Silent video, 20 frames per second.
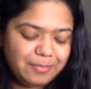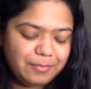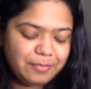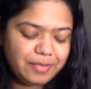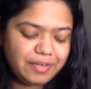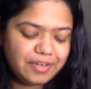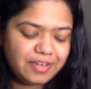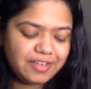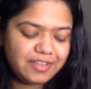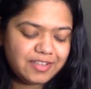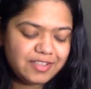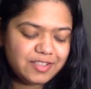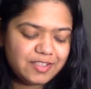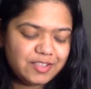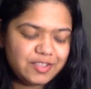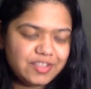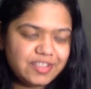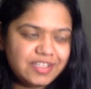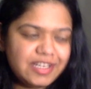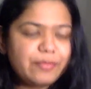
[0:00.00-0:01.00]
But it's
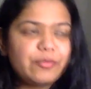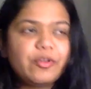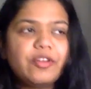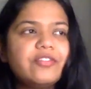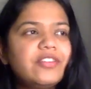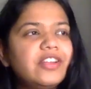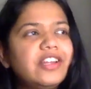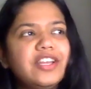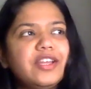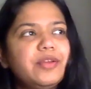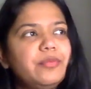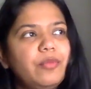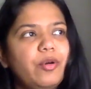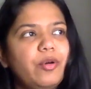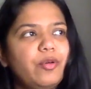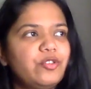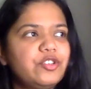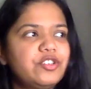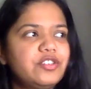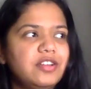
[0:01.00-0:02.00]
just, I'm not feeling
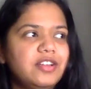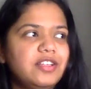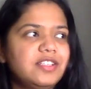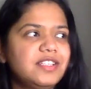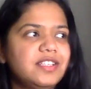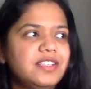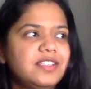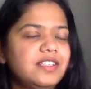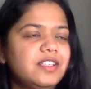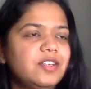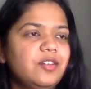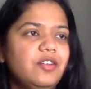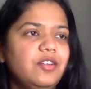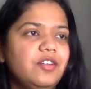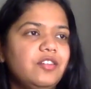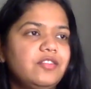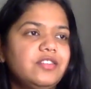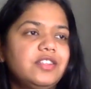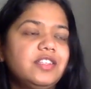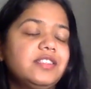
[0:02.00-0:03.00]
emotional as I say all
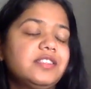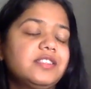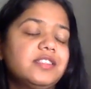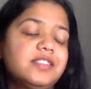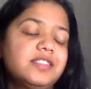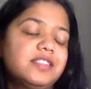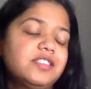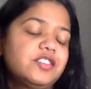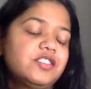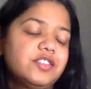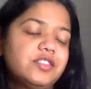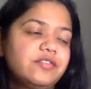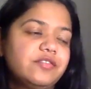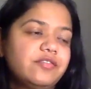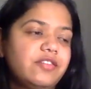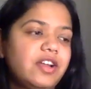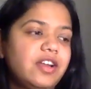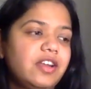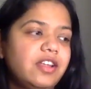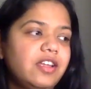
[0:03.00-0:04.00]
of these. It's just
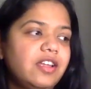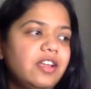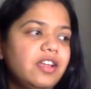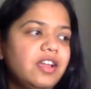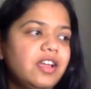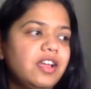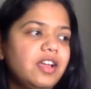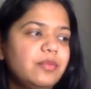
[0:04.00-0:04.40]
funny.